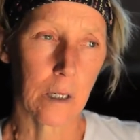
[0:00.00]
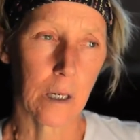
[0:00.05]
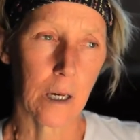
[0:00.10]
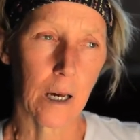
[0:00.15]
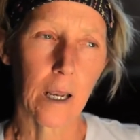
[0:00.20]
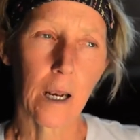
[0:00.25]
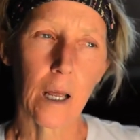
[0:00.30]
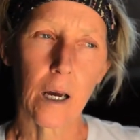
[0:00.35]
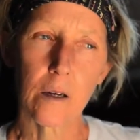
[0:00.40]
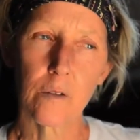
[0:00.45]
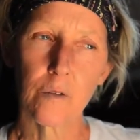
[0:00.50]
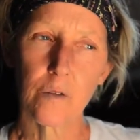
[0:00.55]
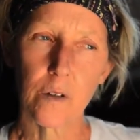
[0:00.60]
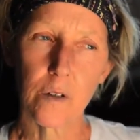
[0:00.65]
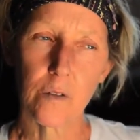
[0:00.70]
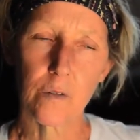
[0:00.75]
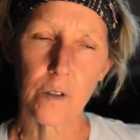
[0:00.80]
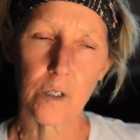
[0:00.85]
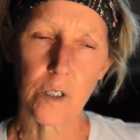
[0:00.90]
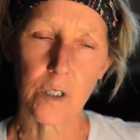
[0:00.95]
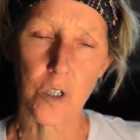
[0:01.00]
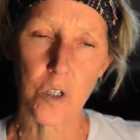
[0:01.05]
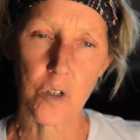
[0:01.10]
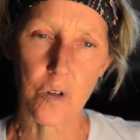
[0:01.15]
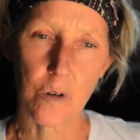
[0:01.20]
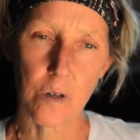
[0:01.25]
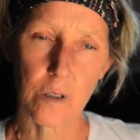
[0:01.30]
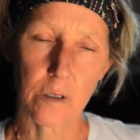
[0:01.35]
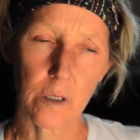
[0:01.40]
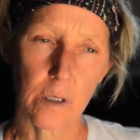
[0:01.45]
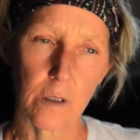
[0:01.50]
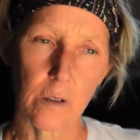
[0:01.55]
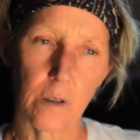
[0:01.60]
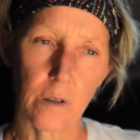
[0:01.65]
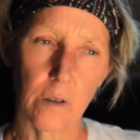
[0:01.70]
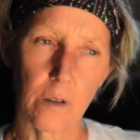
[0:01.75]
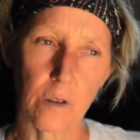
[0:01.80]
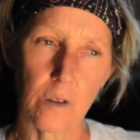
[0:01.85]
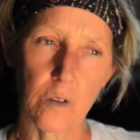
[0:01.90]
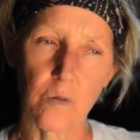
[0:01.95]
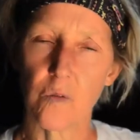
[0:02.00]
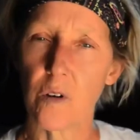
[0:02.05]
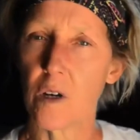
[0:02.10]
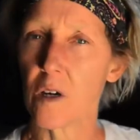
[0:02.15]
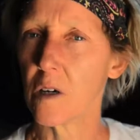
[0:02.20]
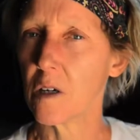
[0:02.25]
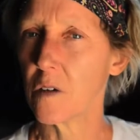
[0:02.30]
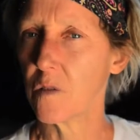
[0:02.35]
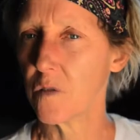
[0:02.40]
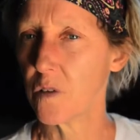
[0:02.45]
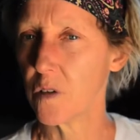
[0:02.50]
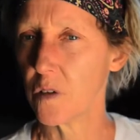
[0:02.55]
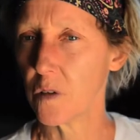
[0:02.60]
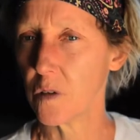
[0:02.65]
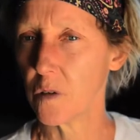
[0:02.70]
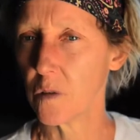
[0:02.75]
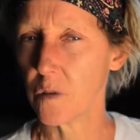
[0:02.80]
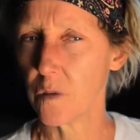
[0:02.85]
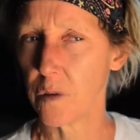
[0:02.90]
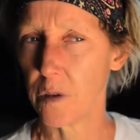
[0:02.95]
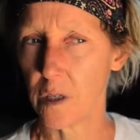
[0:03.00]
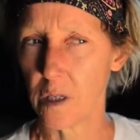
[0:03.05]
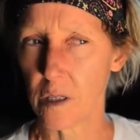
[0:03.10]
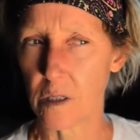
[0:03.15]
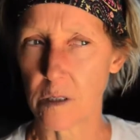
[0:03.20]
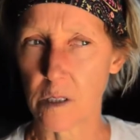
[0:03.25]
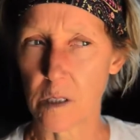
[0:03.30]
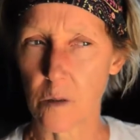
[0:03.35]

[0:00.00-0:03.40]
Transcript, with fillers: And I feel very strongly that there's very few things